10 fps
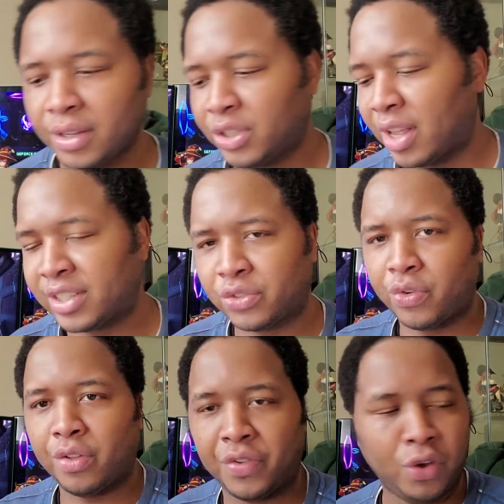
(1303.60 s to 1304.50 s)
So a
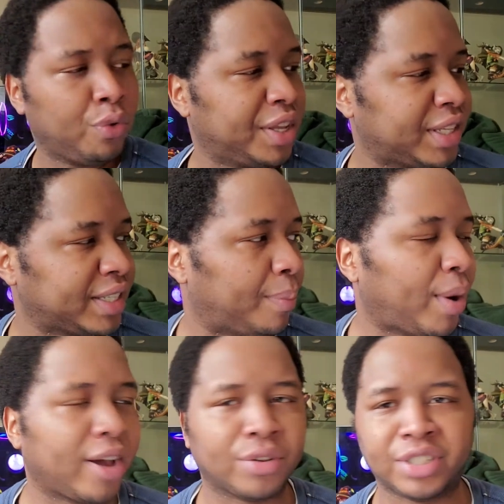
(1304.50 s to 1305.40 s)
few of these things I
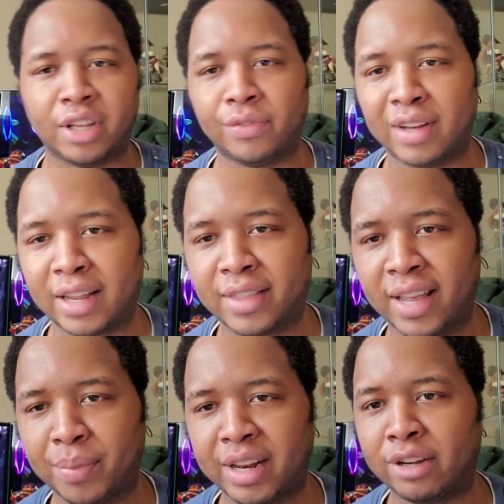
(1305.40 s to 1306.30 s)
bought on sale for like
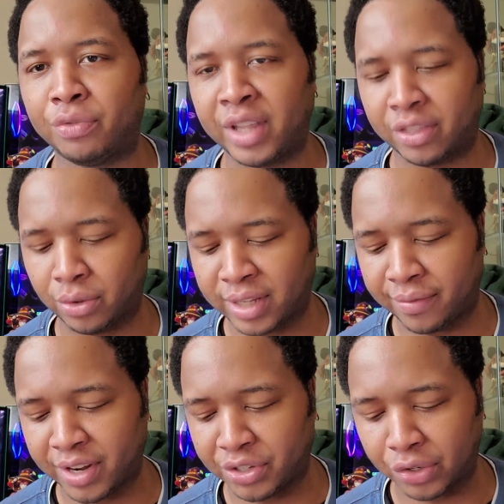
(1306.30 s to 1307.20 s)
that, but I don't think those
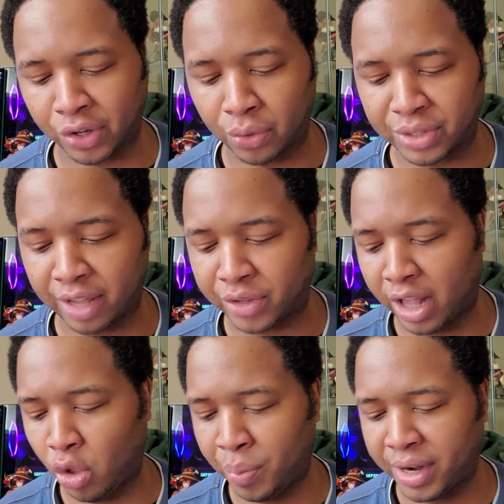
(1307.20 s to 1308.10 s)
have digital codes. I'll
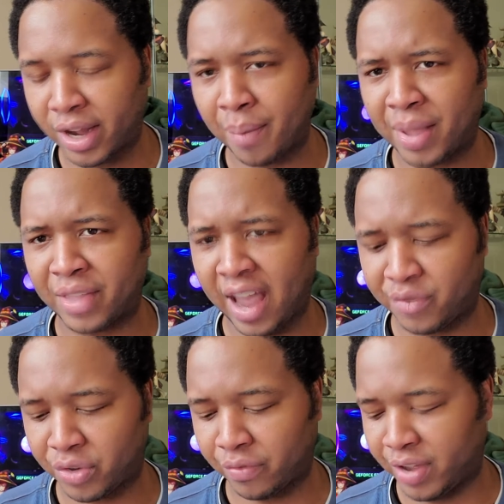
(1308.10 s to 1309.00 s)
open it up
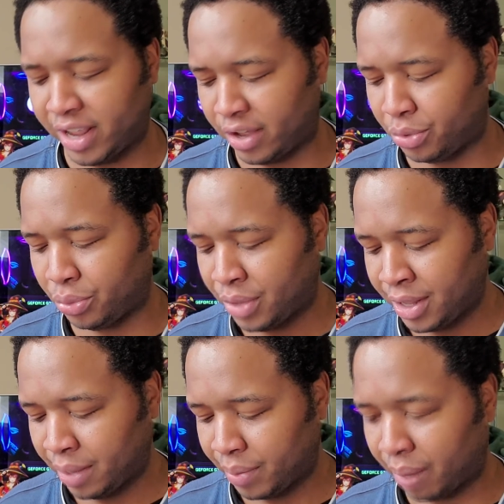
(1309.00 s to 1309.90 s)
after the video,
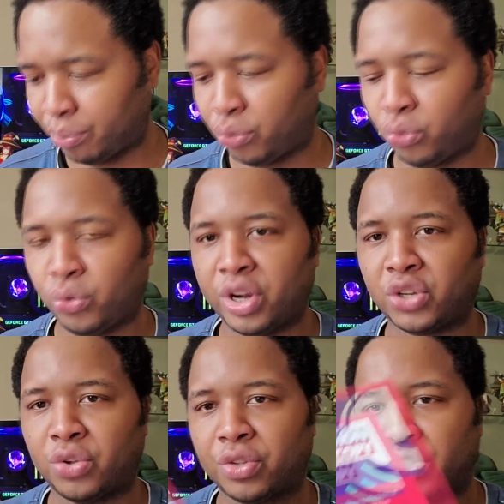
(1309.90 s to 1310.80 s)
but I'm pretty sure